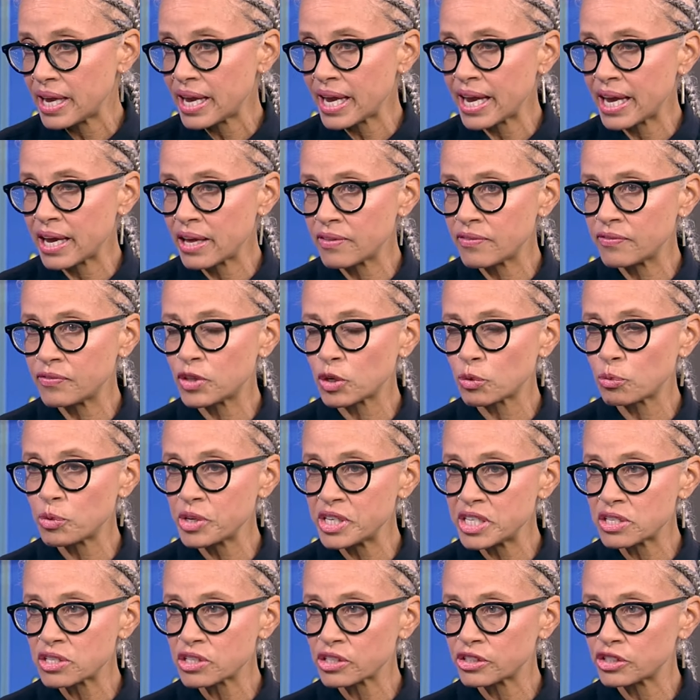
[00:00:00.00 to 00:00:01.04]
And the
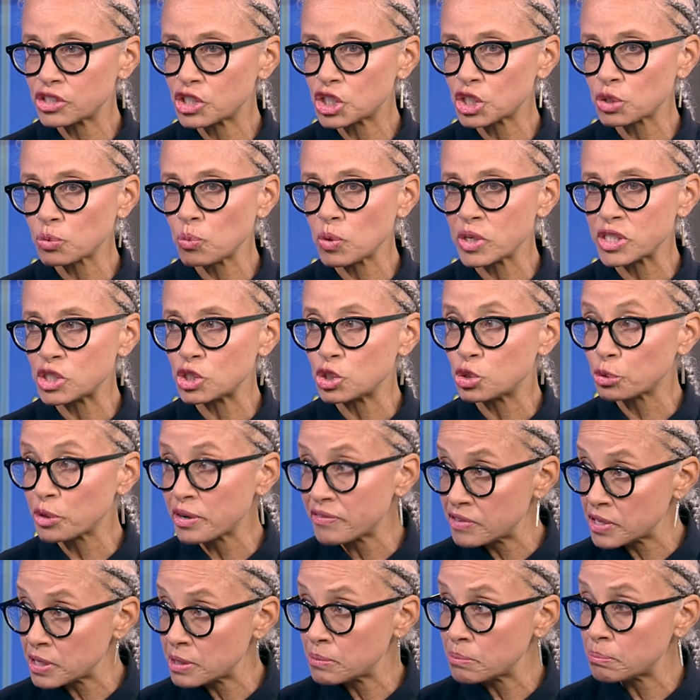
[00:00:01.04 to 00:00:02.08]
research was
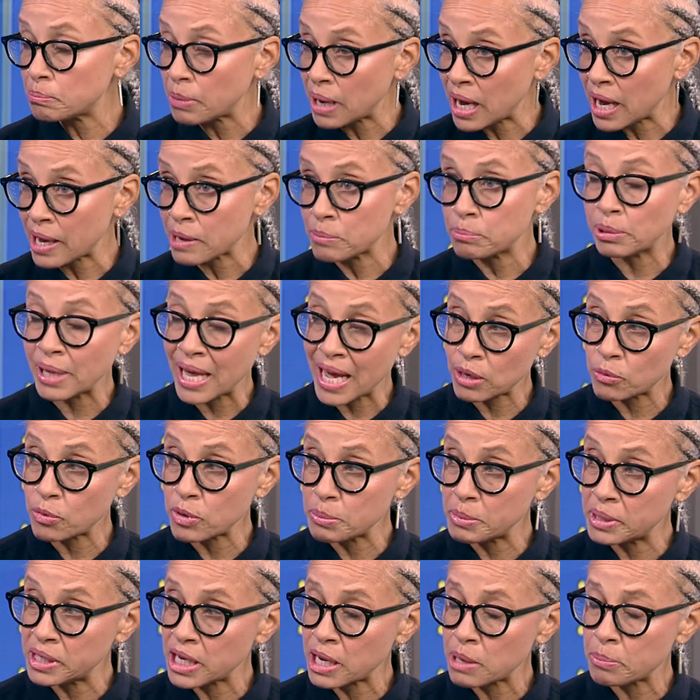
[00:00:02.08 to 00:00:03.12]
driven by black
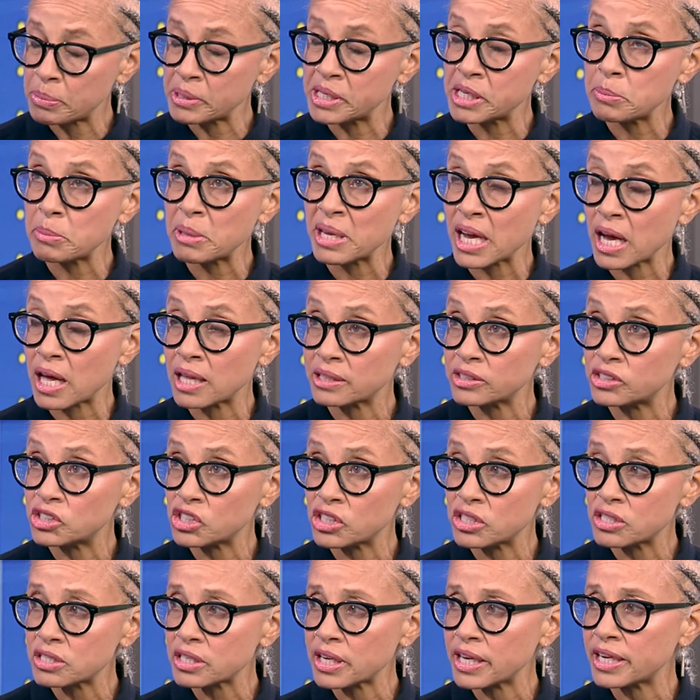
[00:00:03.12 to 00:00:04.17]
women
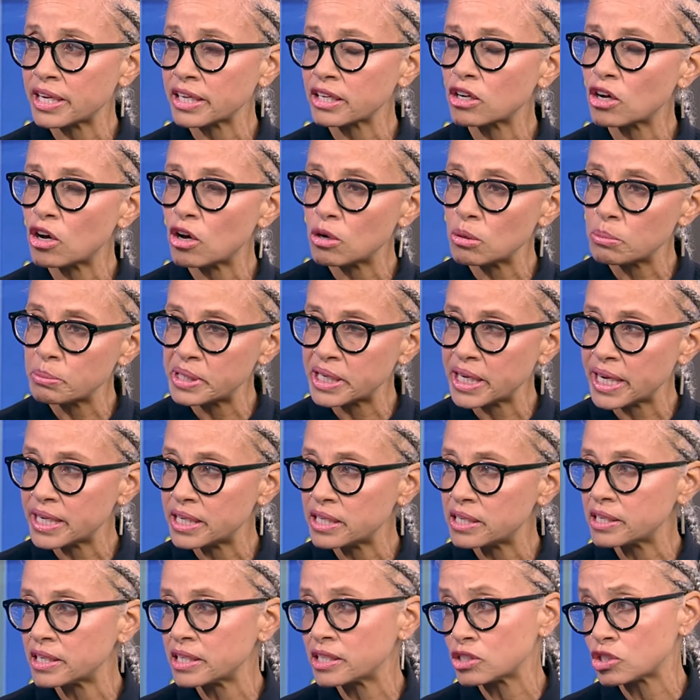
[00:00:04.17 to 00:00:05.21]
epidemiologists, and it
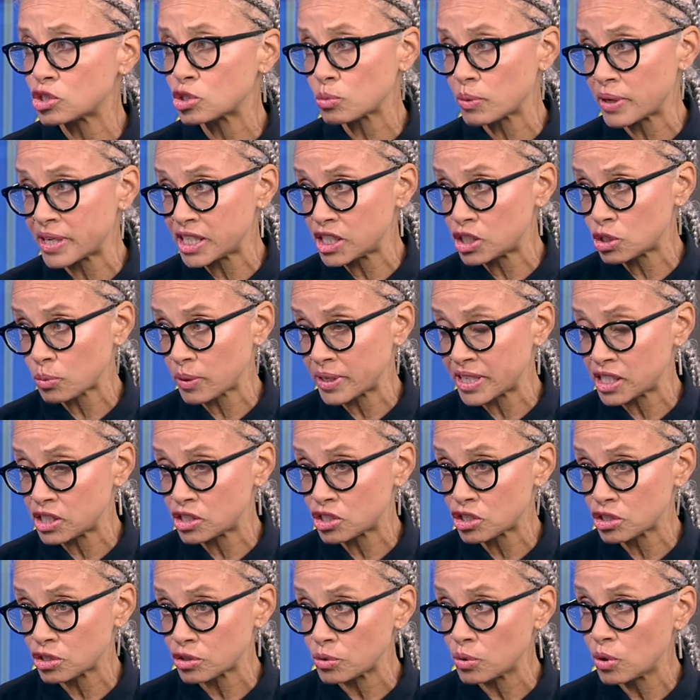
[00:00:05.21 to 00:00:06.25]
culminated in
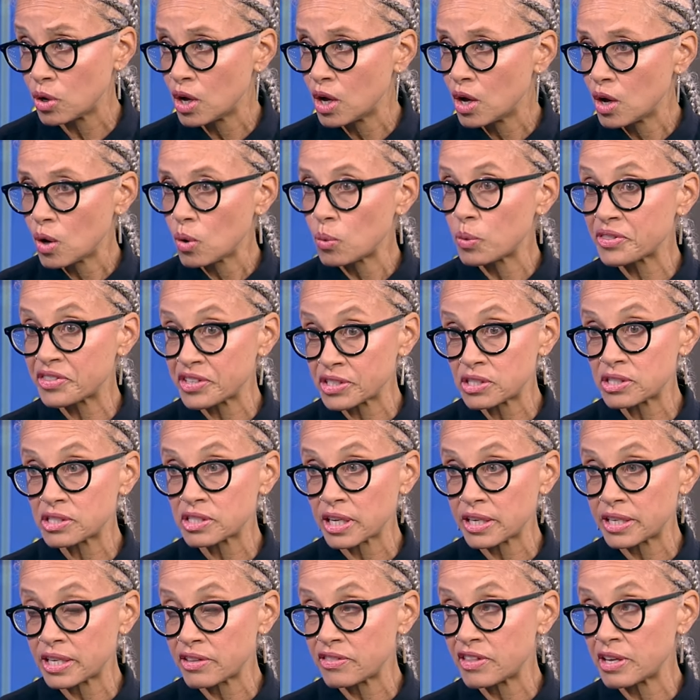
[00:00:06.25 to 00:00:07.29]
2022 with a
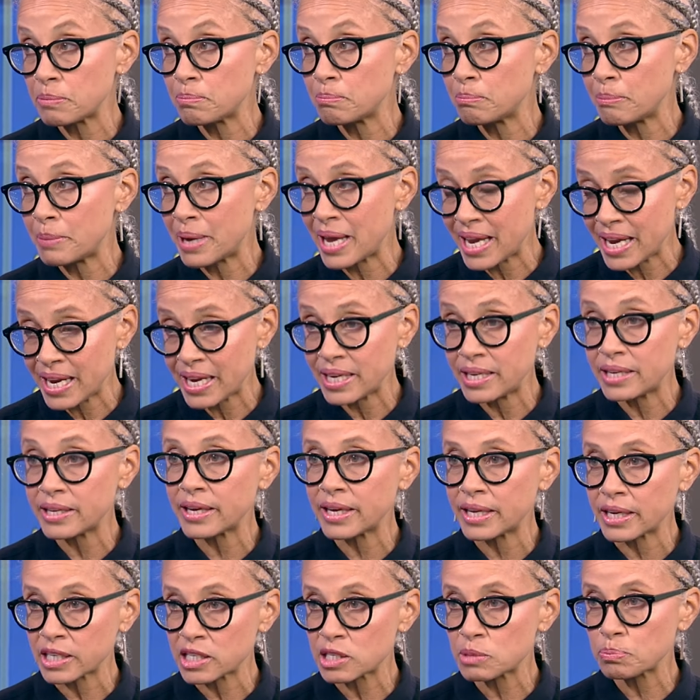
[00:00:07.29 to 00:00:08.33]
study that made
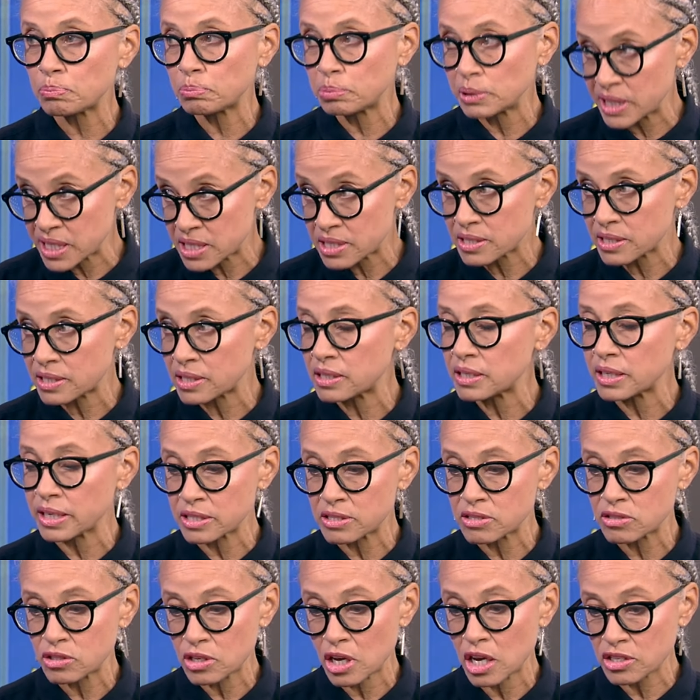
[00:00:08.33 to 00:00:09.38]
an explicit
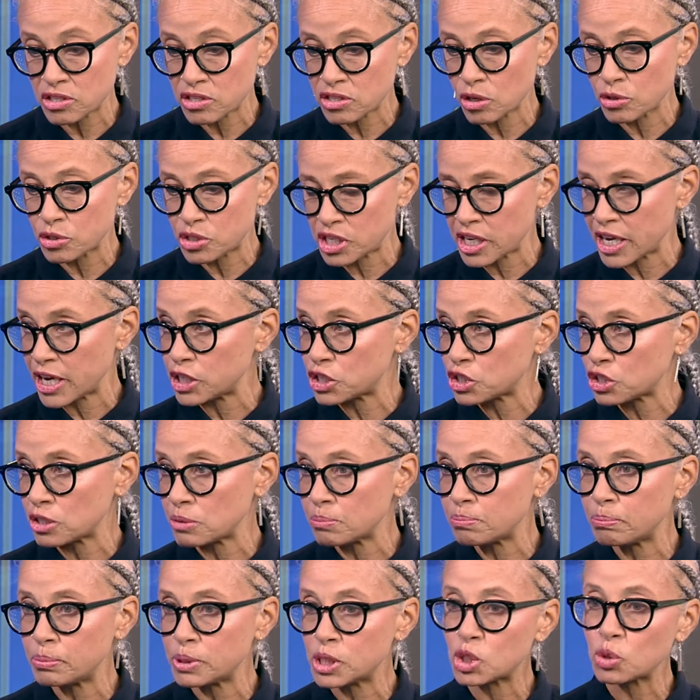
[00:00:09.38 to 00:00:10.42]

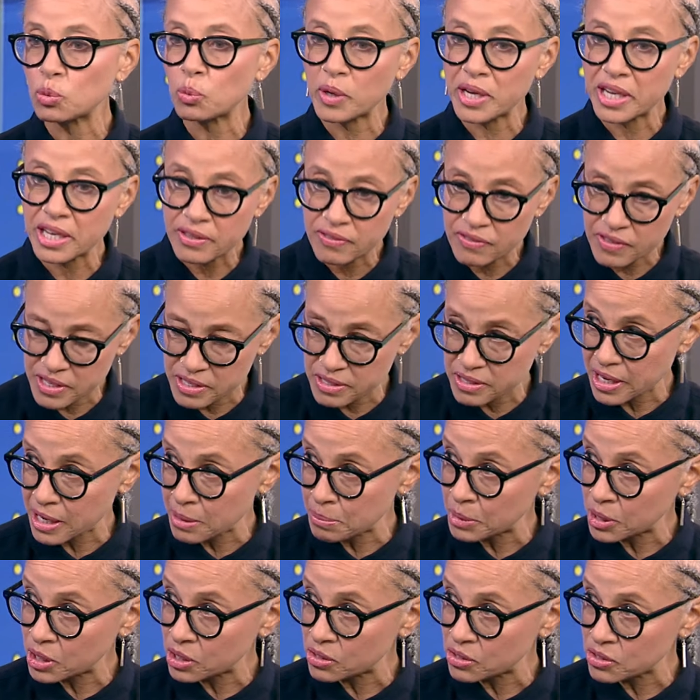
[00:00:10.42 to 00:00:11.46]
association between these
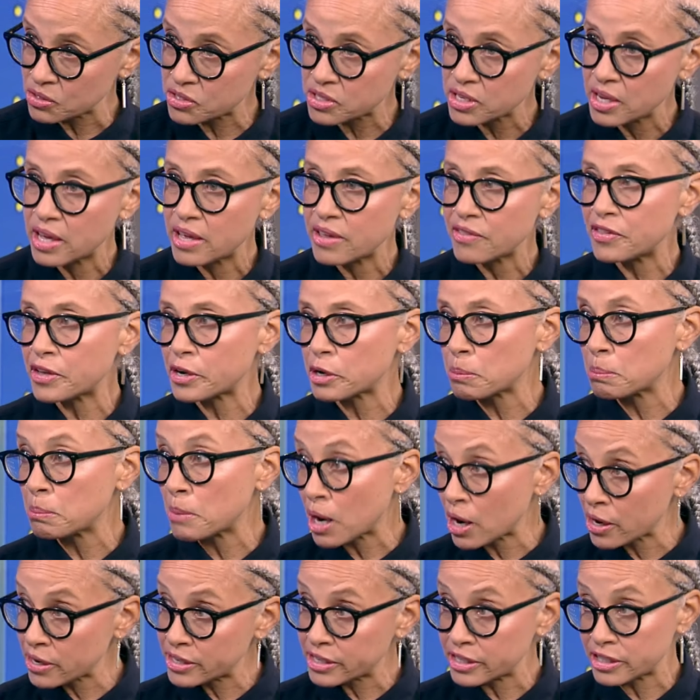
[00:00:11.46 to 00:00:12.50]
chemicals that are
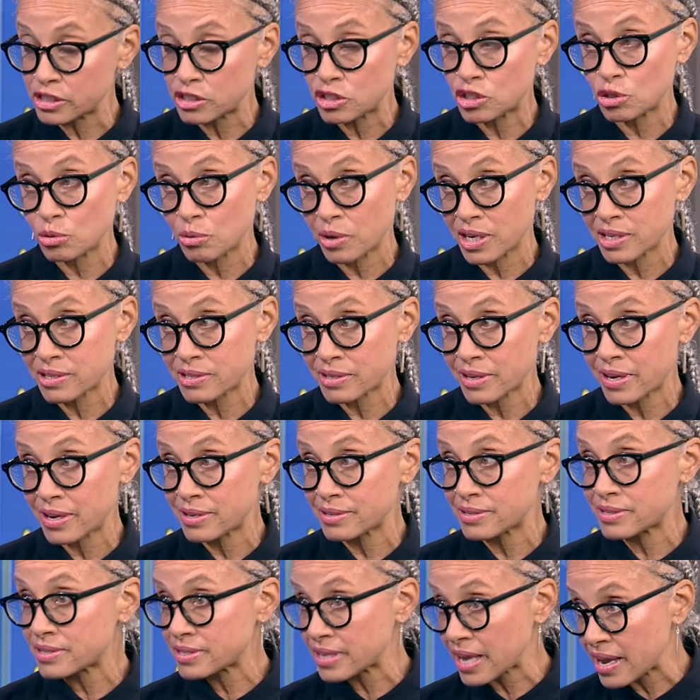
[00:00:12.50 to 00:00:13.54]
marketed to us
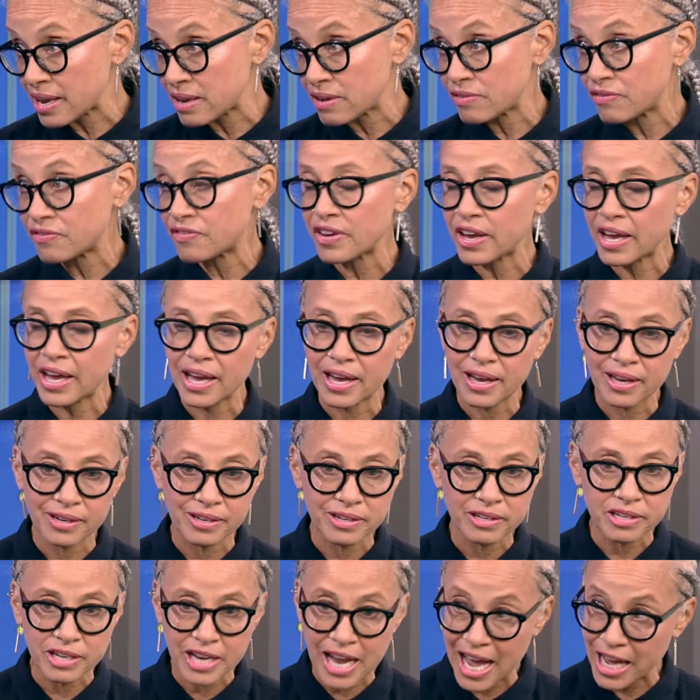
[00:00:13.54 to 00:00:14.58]
as safe
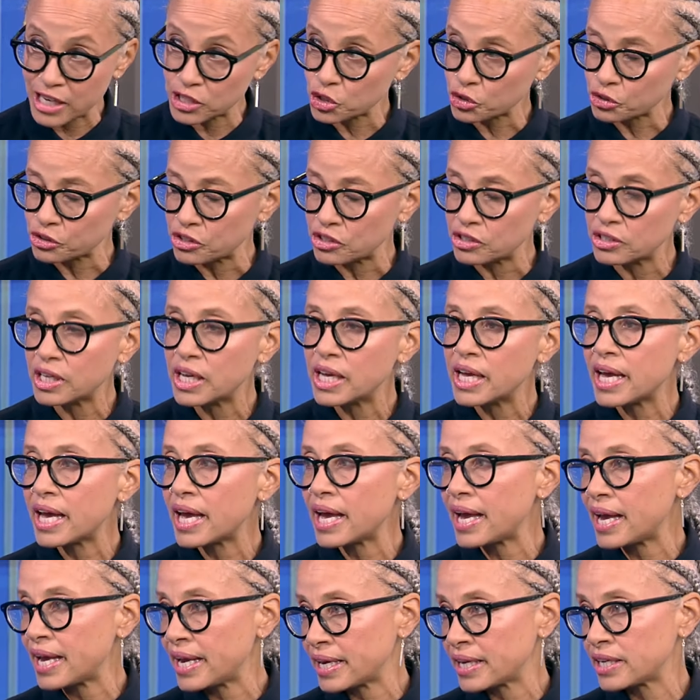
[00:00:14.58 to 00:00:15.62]
and natural
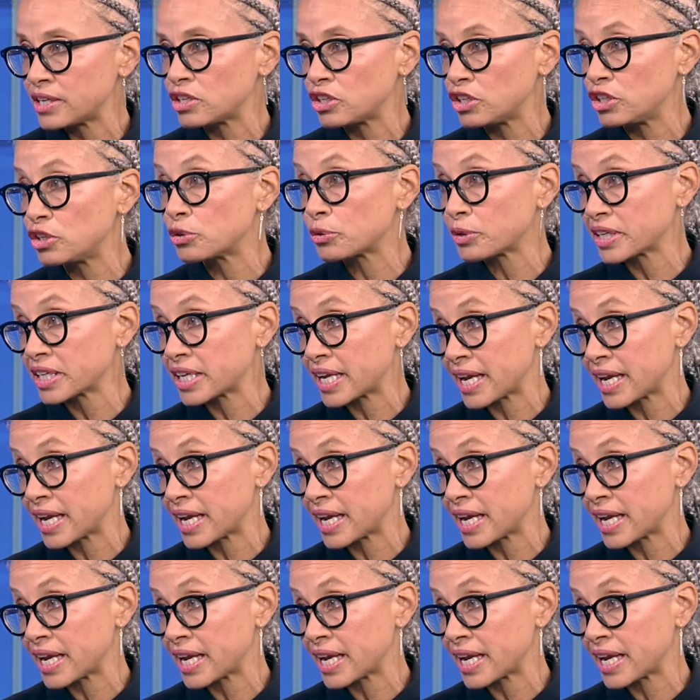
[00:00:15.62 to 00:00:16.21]
and uterine